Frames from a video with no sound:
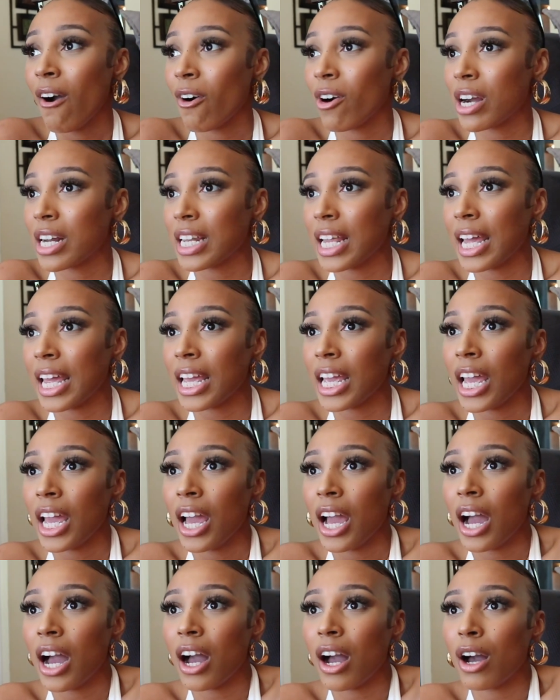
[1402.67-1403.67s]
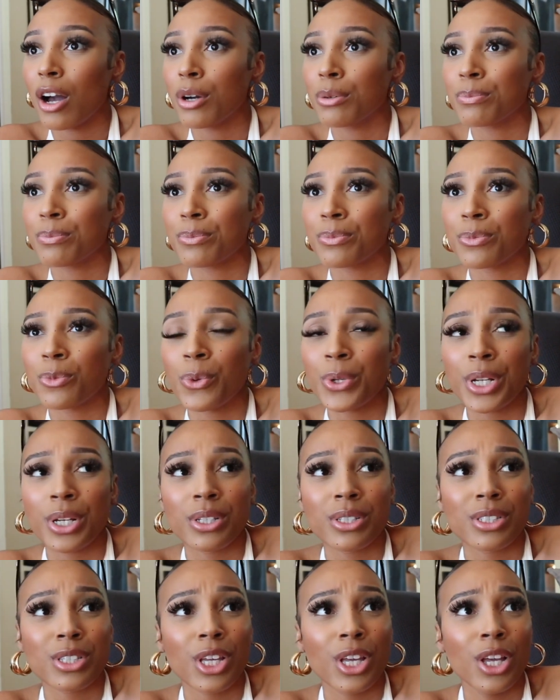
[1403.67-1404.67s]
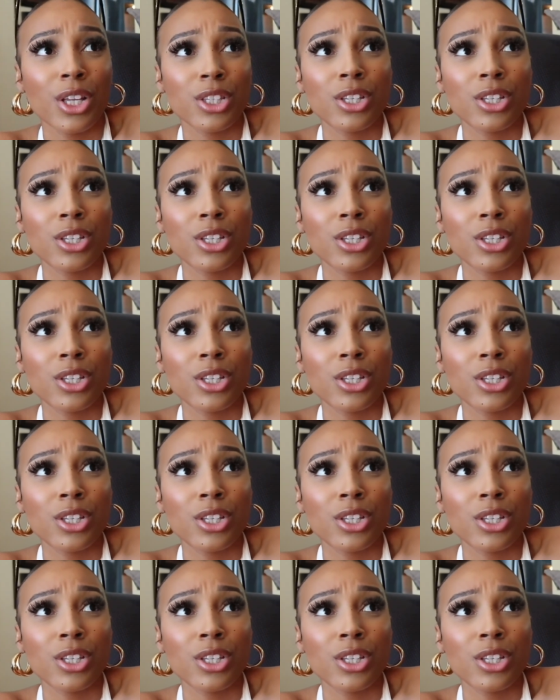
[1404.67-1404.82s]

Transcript: or like um what else